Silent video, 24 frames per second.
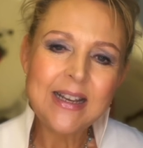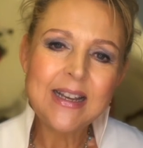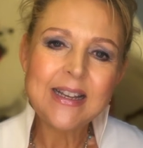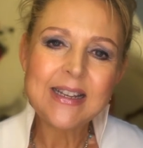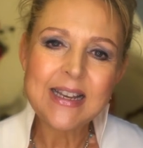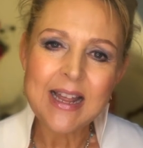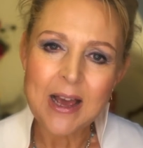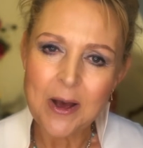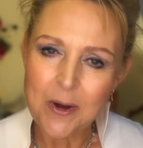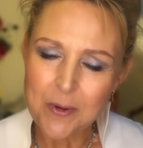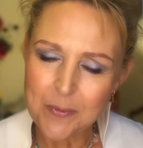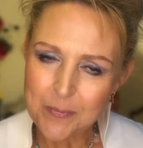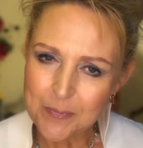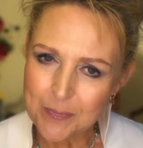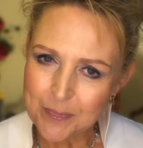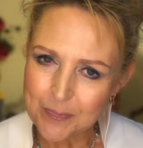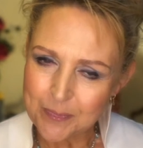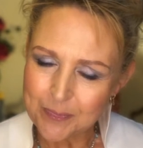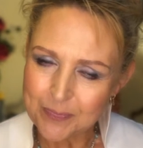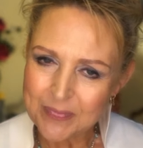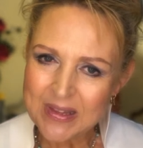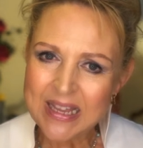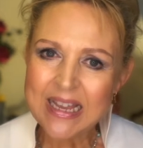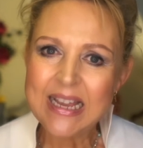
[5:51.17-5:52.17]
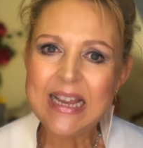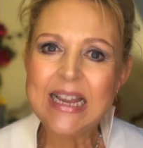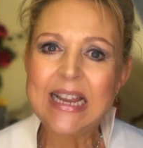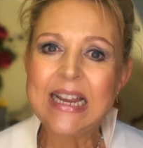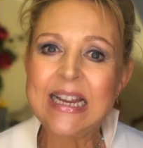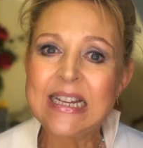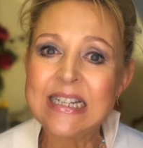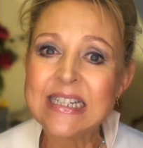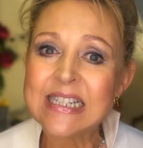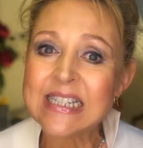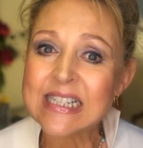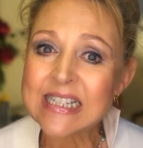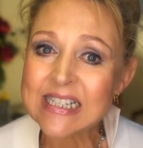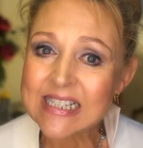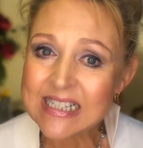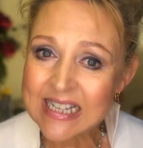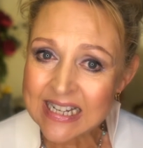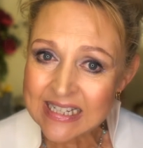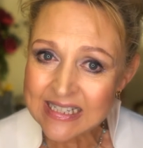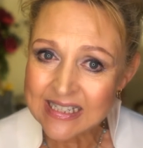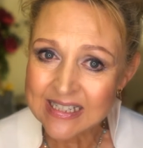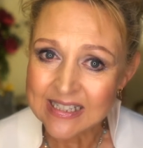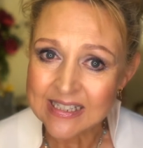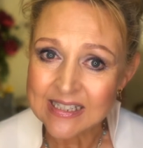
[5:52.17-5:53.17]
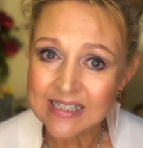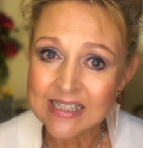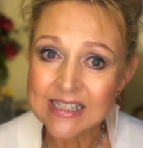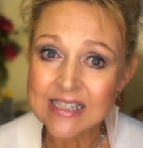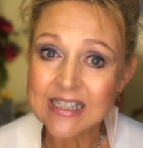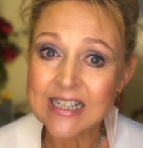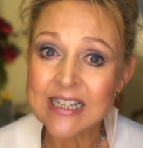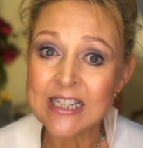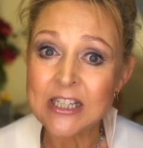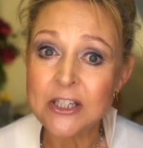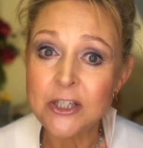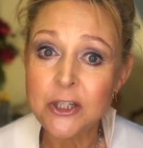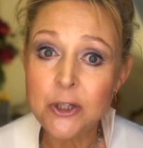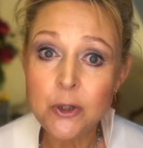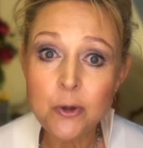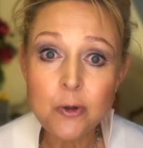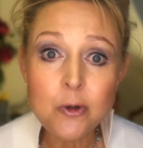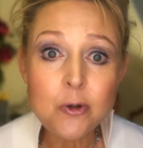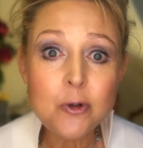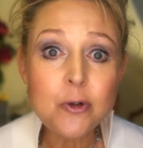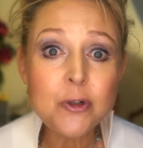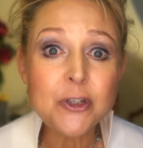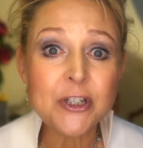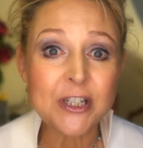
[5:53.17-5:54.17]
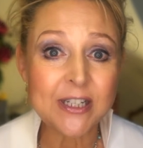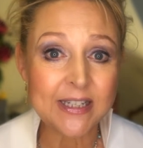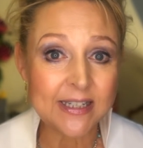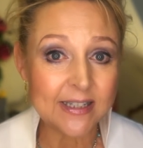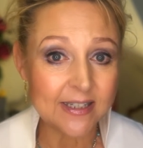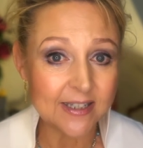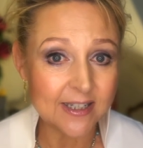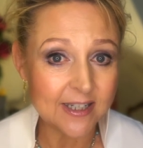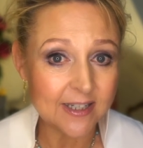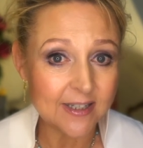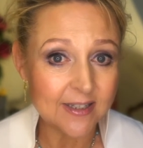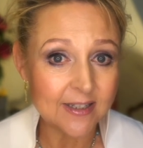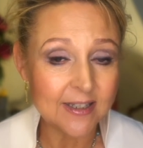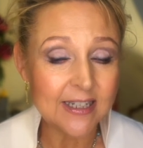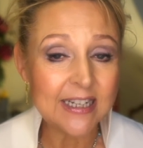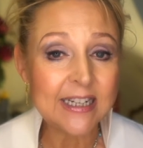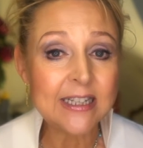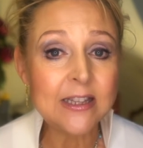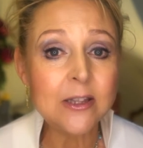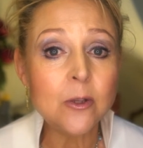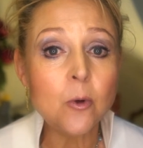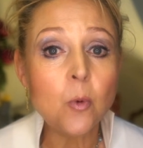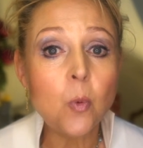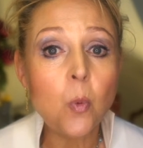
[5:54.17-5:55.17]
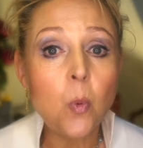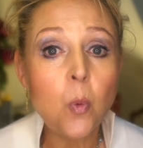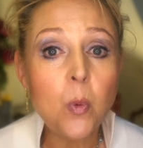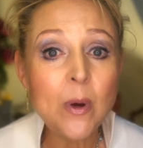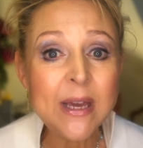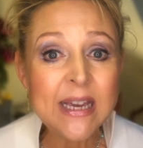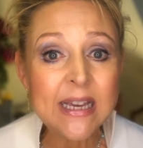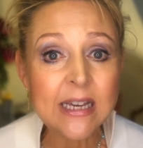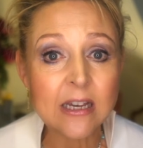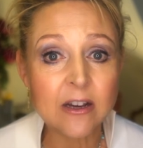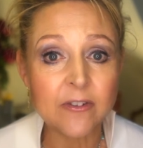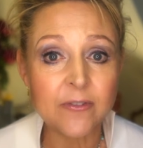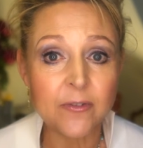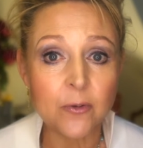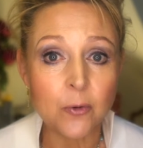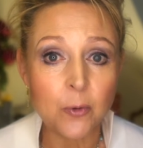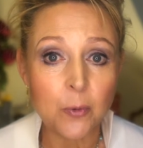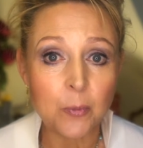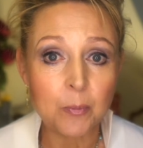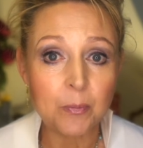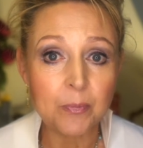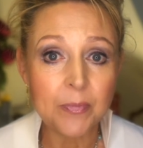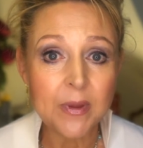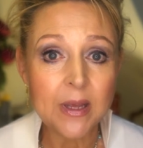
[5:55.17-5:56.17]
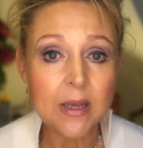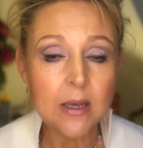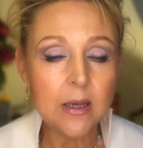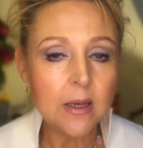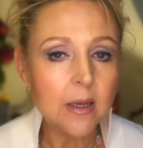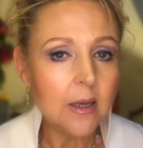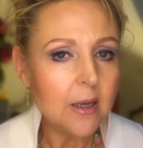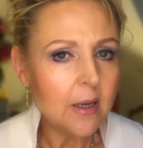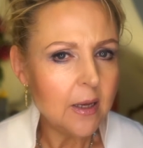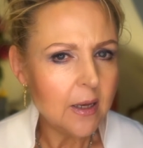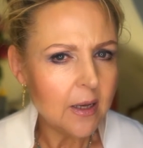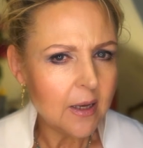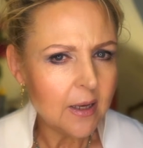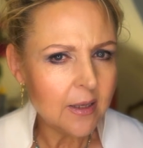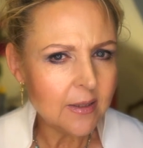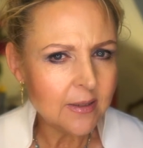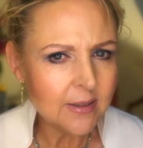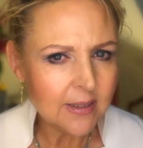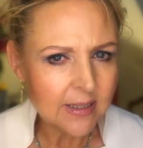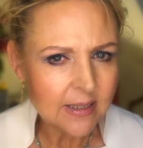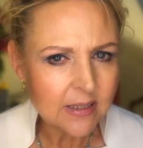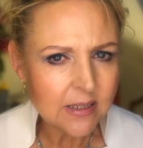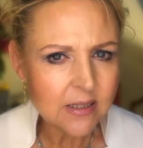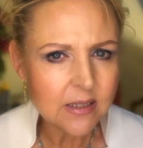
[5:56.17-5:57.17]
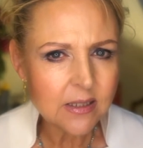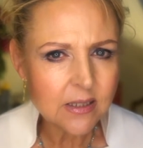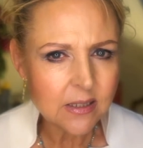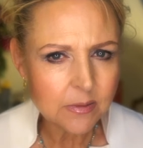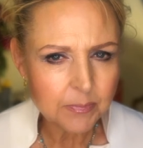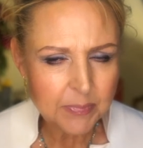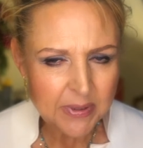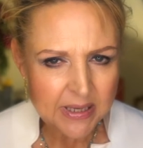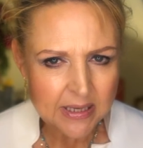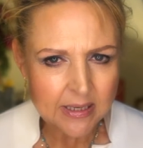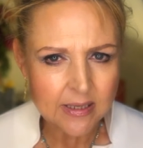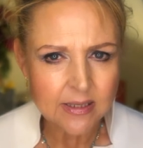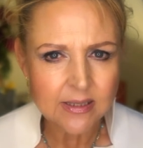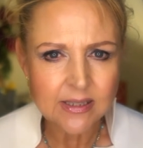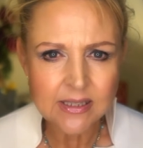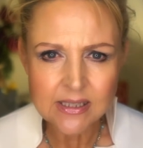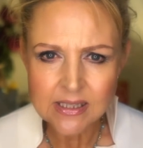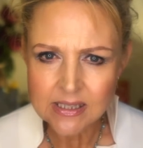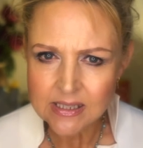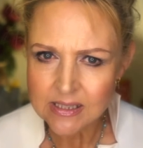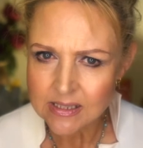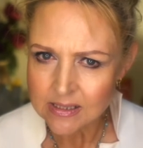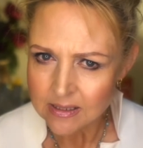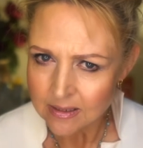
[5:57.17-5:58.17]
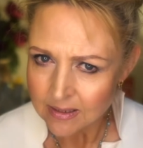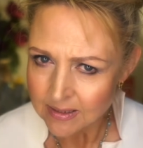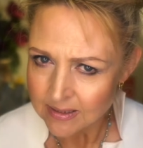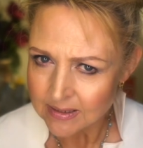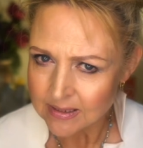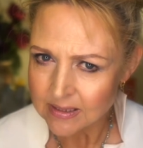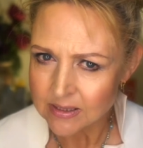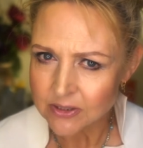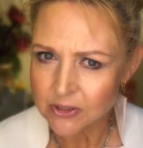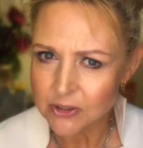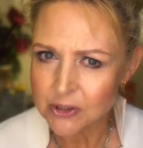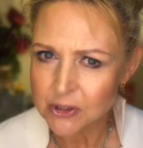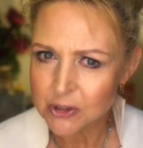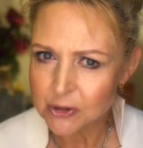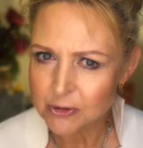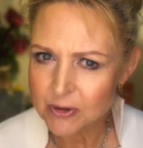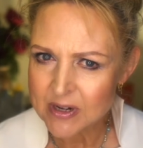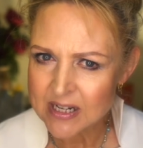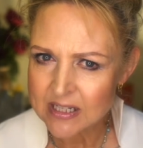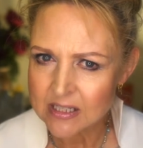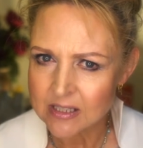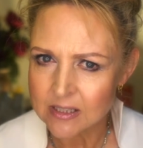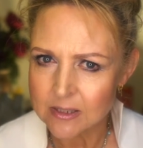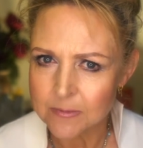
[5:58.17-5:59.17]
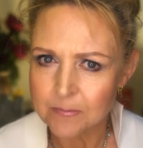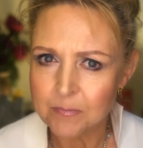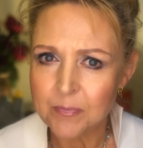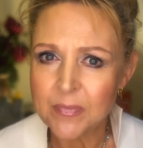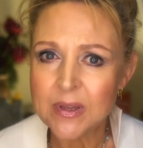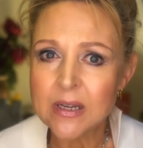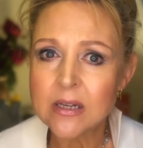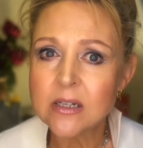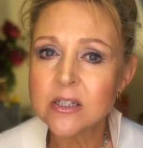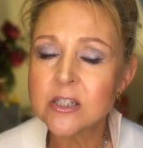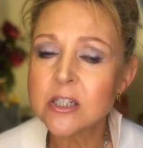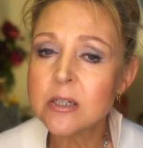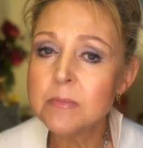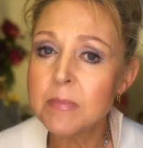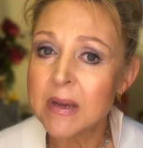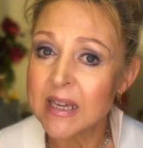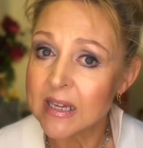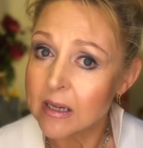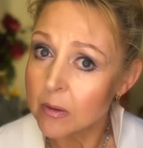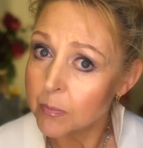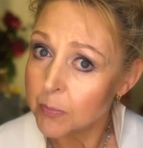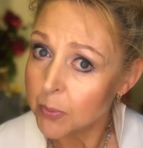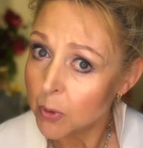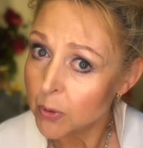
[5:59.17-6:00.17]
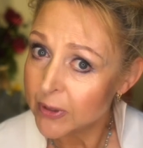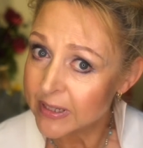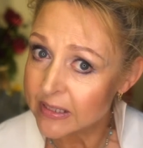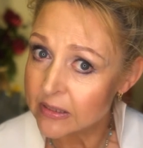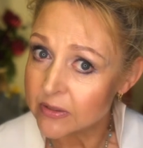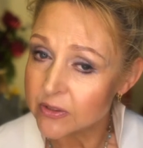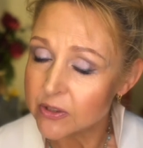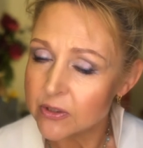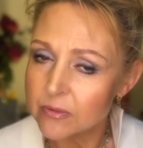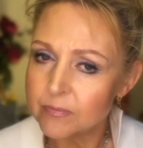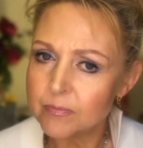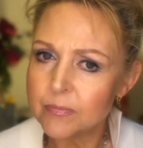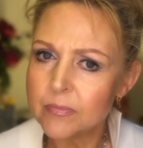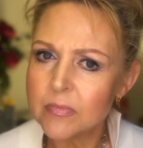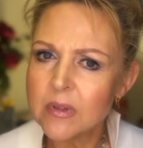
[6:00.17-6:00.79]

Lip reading: Now, in a sentence, they usually occur in the weak form, unless the speaker decided to stress them to make a point.